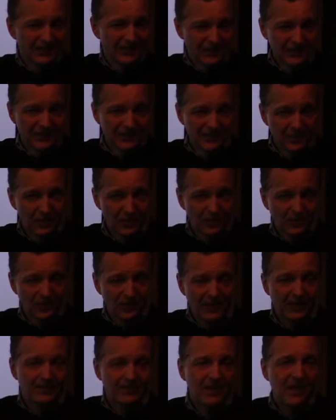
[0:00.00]
for this
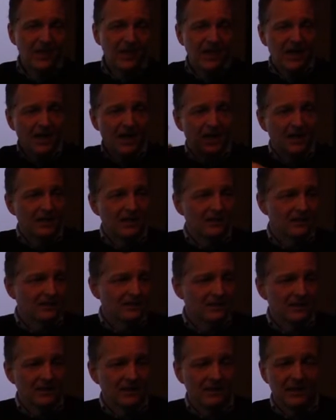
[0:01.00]
program, and
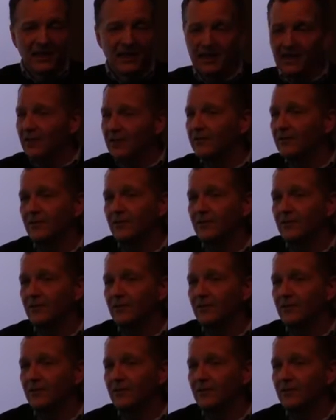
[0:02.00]
their